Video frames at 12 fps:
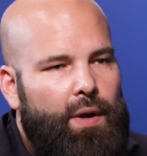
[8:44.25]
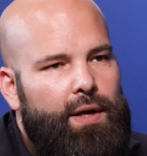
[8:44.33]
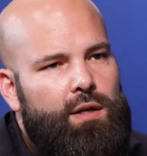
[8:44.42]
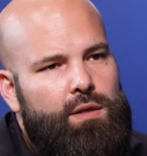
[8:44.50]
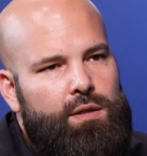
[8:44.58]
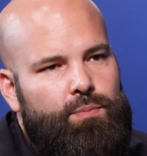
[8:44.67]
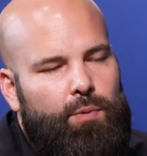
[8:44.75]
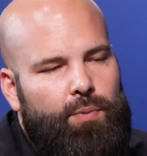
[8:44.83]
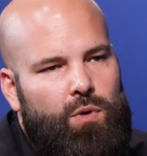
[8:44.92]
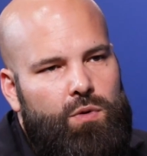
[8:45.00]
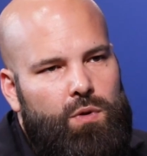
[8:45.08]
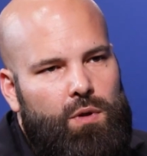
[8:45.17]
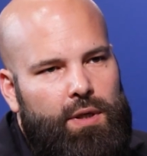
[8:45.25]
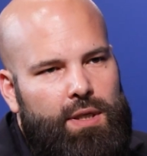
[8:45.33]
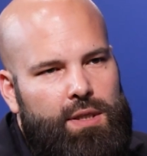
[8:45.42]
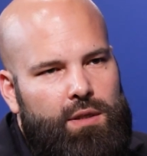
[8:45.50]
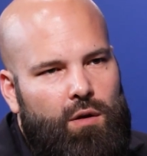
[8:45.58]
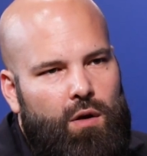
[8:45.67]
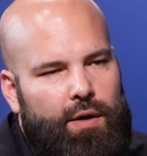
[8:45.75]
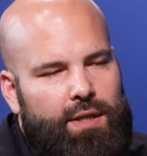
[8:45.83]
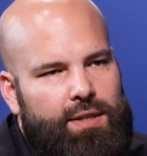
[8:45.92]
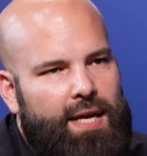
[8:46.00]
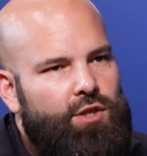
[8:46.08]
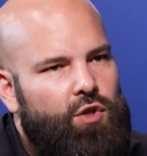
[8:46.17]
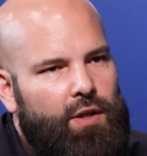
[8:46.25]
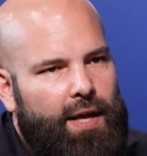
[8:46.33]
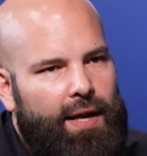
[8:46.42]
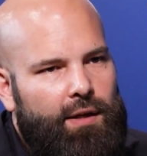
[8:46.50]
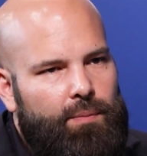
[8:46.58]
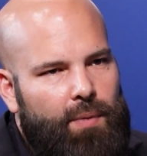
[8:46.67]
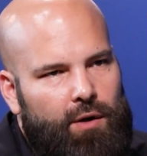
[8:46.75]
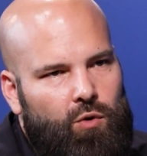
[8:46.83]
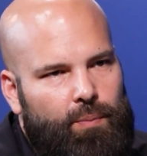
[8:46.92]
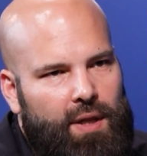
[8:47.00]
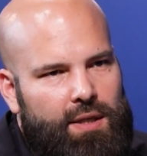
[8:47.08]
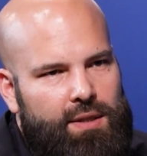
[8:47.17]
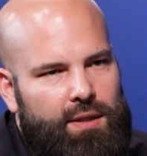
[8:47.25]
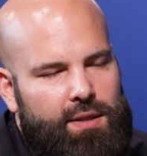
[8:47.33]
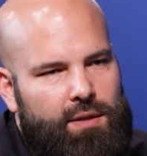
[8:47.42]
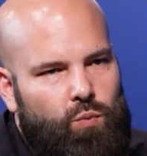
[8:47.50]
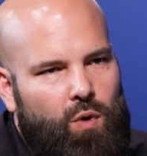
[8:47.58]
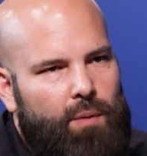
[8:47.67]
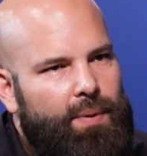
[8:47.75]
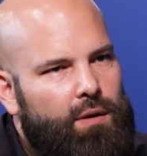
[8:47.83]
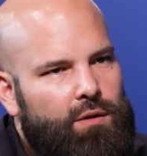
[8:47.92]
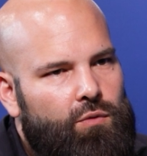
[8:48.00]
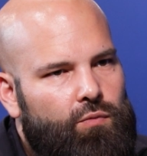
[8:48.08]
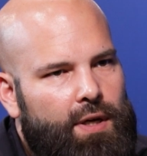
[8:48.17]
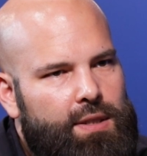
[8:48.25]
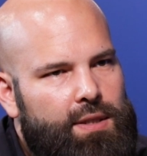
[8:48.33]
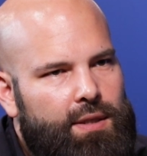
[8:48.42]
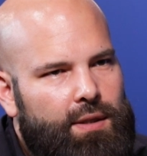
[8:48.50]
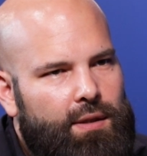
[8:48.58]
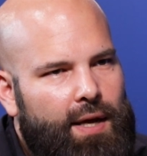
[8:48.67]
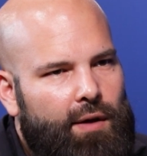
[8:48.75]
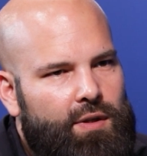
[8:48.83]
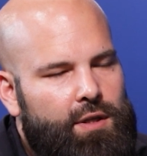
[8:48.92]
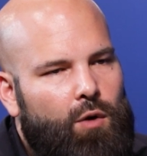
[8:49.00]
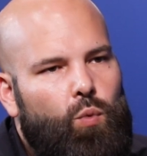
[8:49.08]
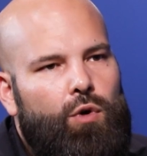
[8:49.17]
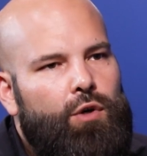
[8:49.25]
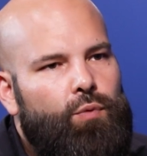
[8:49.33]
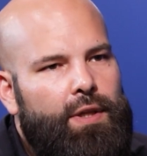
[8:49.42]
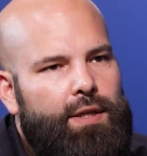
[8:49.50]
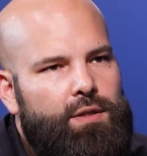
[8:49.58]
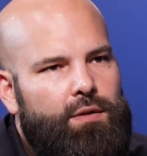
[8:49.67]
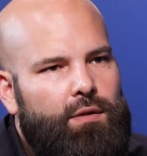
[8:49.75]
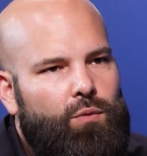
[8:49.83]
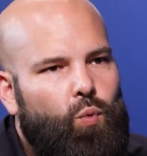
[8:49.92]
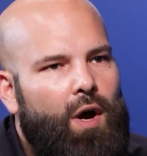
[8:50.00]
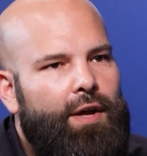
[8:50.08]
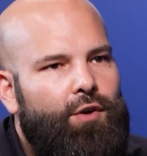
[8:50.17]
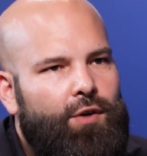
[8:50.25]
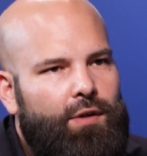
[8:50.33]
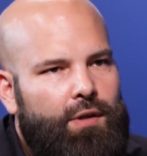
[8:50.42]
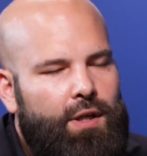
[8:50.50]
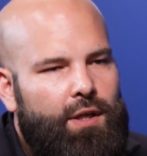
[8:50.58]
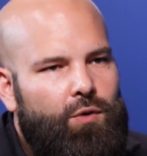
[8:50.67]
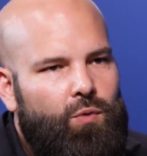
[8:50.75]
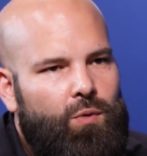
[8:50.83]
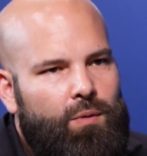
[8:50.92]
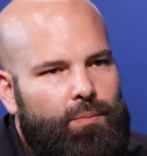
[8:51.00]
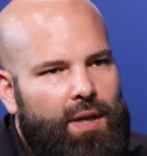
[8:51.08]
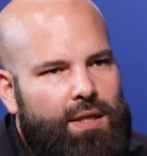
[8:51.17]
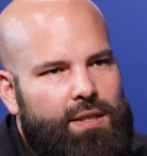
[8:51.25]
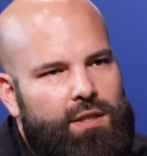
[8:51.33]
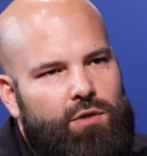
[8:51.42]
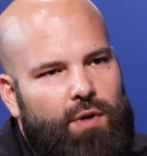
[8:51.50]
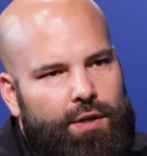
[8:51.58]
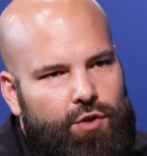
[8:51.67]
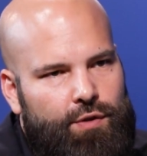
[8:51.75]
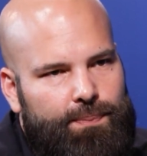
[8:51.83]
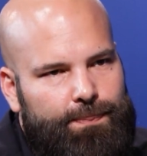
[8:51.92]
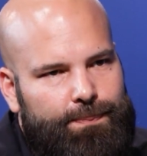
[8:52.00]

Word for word: ECHA's proposal is on intentionally added microplastics. What about the rest, and how does our work relate to the wider EU plastic strategy?